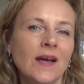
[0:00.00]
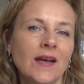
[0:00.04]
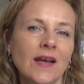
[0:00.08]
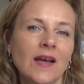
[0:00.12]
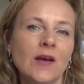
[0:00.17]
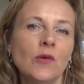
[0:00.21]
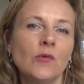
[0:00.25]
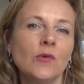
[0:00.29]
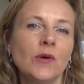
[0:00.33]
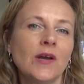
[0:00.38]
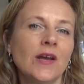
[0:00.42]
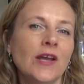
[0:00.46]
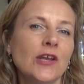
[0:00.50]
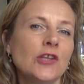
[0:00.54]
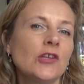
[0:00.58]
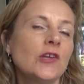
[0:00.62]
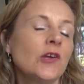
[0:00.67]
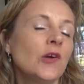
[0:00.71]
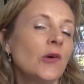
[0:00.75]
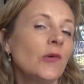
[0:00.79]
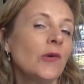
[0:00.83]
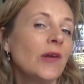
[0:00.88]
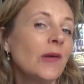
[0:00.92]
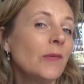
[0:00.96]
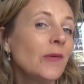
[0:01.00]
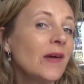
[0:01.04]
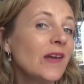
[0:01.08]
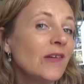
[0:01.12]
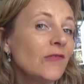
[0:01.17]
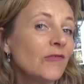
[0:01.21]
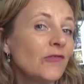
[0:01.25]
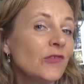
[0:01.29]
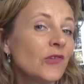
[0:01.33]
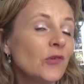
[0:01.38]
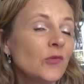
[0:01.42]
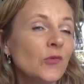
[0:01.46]
it really should only be a
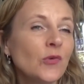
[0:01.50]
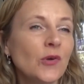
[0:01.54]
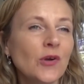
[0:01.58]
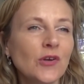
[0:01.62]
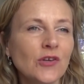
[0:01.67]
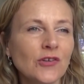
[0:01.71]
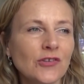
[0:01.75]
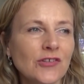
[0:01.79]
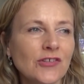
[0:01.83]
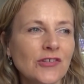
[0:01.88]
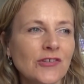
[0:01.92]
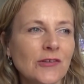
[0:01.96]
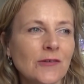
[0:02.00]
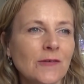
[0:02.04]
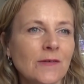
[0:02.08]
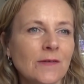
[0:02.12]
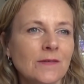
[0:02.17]
few words.